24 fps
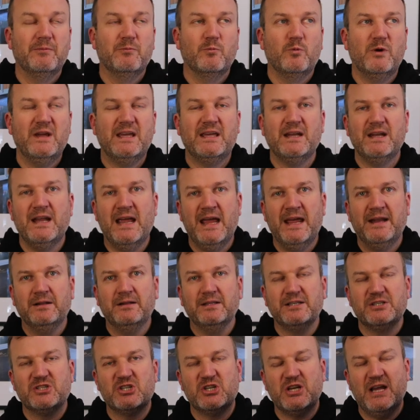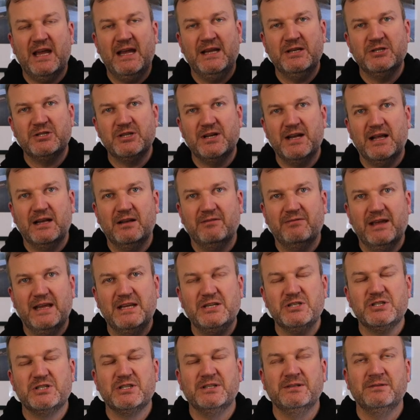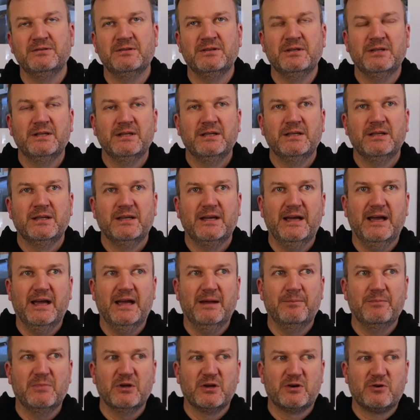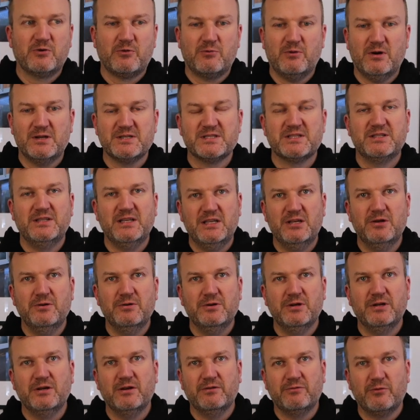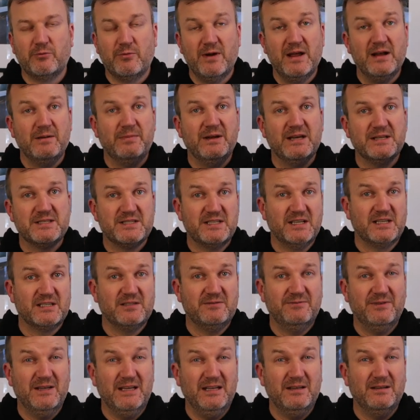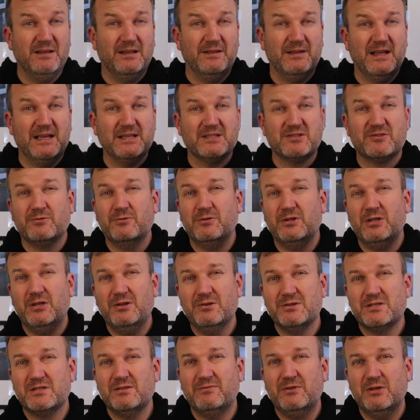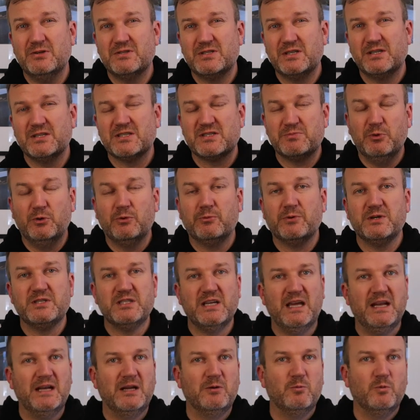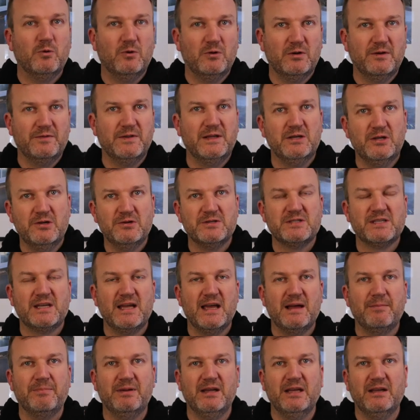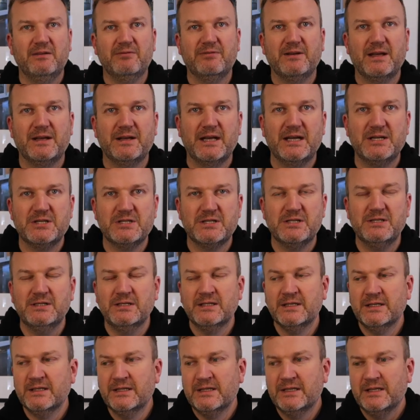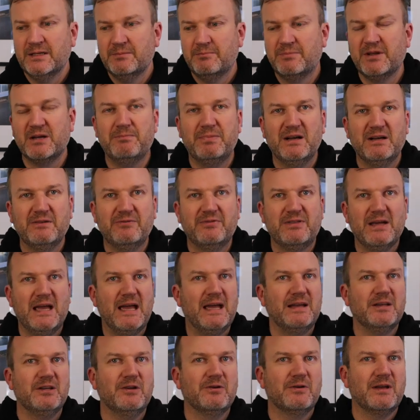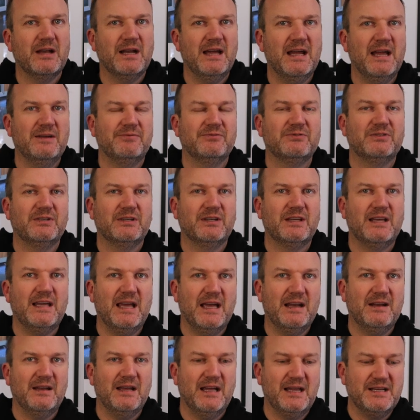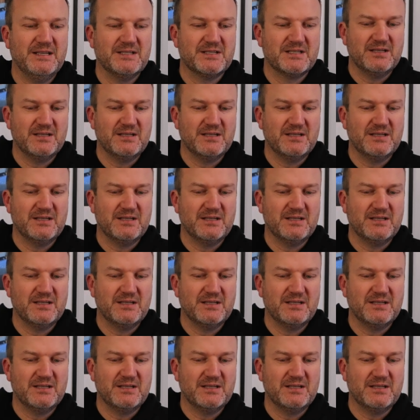we can handle a change in elevation across the unit of around about 6 feet, and that's through the use of using a small retaining wall and then using our paired foundation. But above that, you're going to have to get a